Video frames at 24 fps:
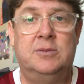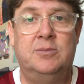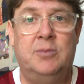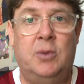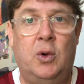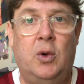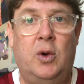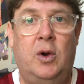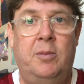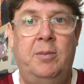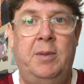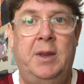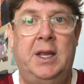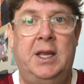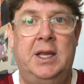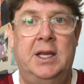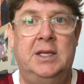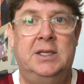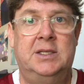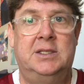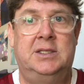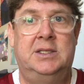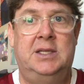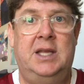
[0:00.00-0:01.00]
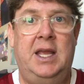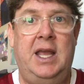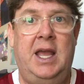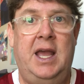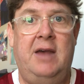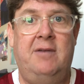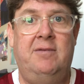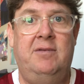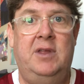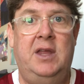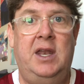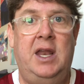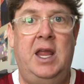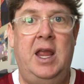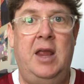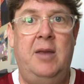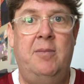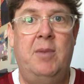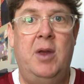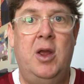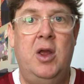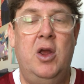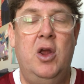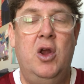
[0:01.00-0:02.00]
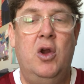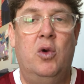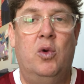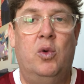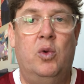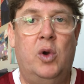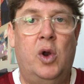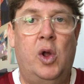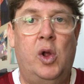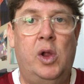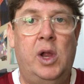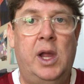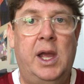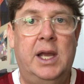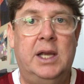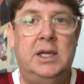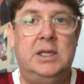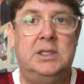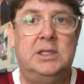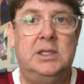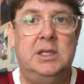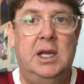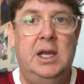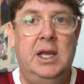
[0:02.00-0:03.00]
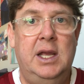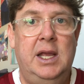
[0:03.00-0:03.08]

more because they have the name Rolex.